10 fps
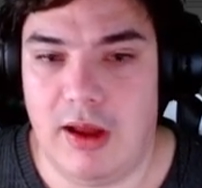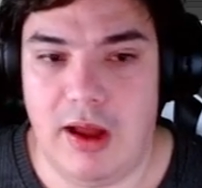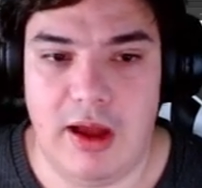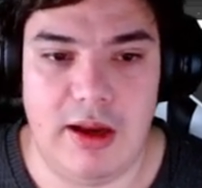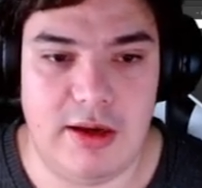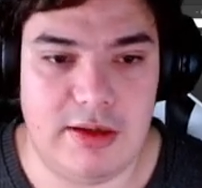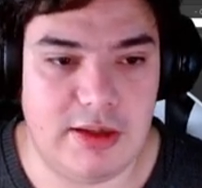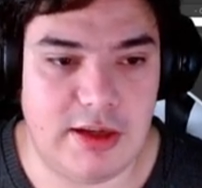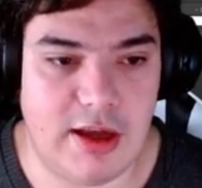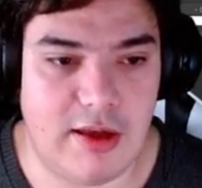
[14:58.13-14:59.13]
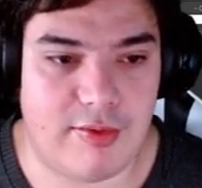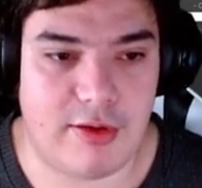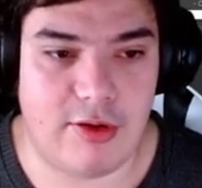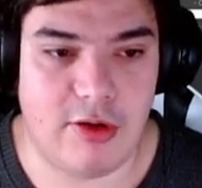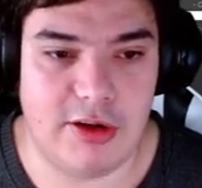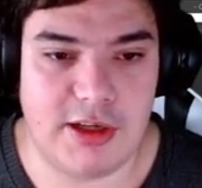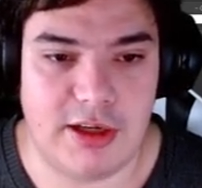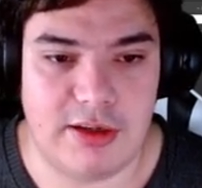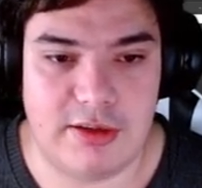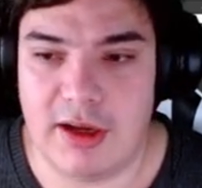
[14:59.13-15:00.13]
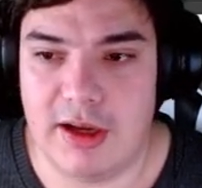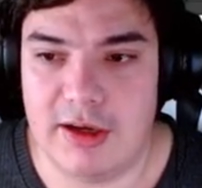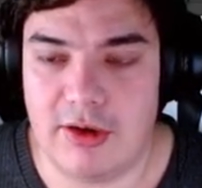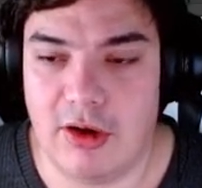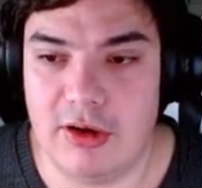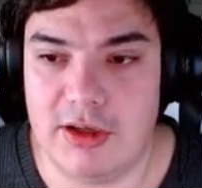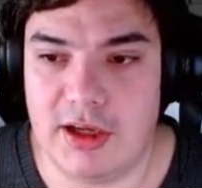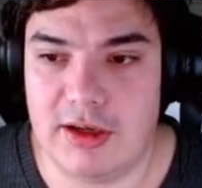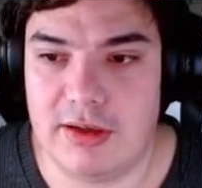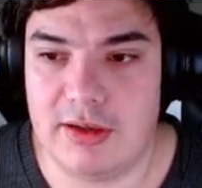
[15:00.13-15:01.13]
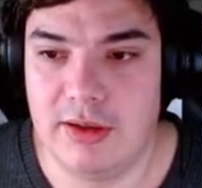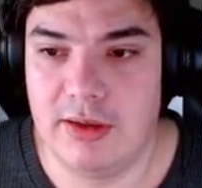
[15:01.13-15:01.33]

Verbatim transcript: and it has the content, and the content